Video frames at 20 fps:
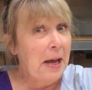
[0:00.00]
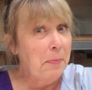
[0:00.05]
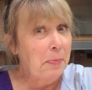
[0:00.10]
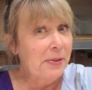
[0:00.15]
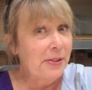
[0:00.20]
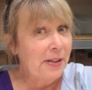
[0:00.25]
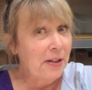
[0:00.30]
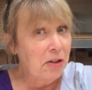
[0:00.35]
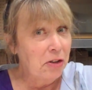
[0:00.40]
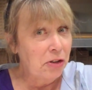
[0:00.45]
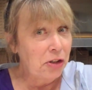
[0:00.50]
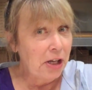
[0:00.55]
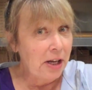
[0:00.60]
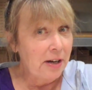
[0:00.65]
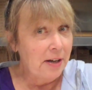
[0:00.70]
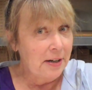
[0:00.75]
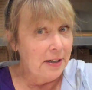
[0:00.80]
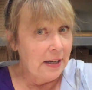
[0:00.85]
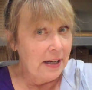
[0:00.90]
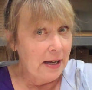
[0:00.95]
Epicenter
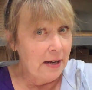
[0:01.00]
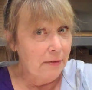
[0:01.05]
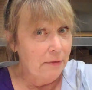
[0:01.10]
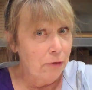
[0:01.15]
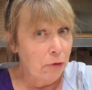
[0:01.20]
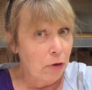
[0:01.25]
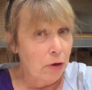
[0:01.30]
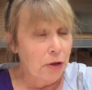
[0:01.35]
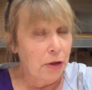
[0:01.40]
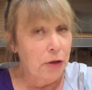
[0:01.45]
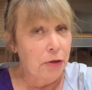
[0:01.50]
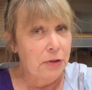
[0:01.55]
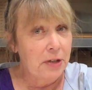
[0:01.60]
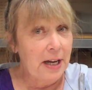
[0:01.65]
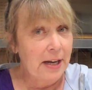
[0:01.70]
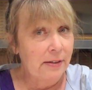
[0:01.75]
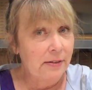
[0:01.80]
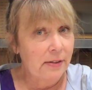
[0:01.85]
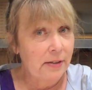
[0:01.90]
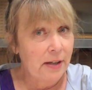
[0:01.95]
Janet again for a new
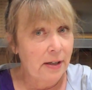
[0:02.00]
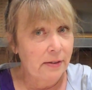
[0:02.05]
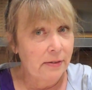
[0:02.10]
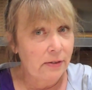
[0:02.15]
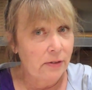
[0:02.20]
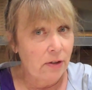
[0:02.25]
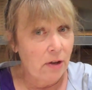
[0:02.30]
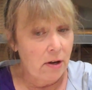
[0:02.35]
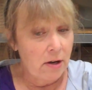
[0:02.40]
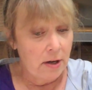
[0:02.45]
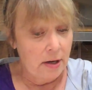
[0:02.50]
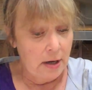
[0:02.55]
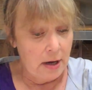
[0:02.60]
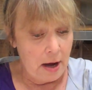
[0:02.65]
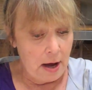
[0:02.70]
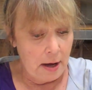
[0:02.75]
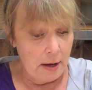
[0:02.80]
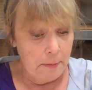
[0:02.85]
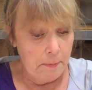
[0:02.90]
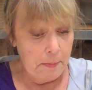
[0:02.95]
taste test on
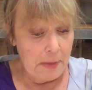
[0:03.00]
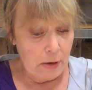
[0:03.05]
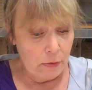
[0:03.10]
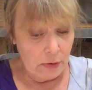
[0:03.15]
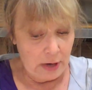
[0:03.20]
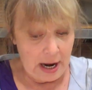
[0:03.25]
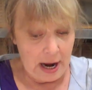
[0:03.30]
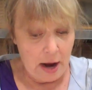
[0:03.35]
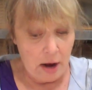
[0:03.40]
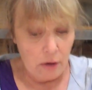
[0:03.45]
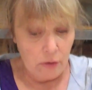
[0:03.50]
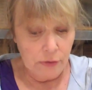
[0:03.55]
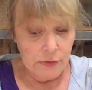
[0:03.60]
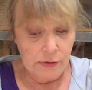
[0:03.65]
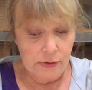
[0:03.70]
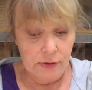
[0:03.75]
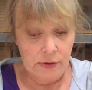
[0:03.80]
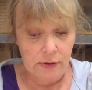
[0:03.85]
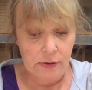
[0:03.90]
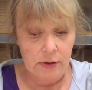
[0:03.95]
a Mountain
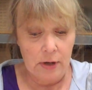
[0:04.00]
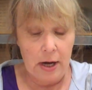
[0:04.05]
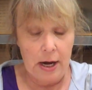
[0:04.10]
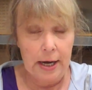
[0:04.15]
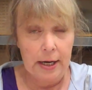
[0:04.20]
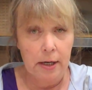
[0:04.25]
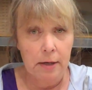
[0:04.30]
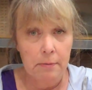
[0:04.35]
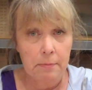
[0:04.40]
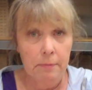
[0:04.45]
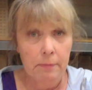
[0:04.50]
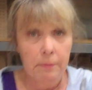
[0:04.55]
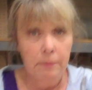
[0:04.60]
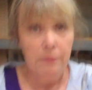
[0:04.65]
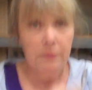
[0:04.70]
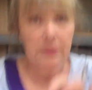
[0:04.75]
House item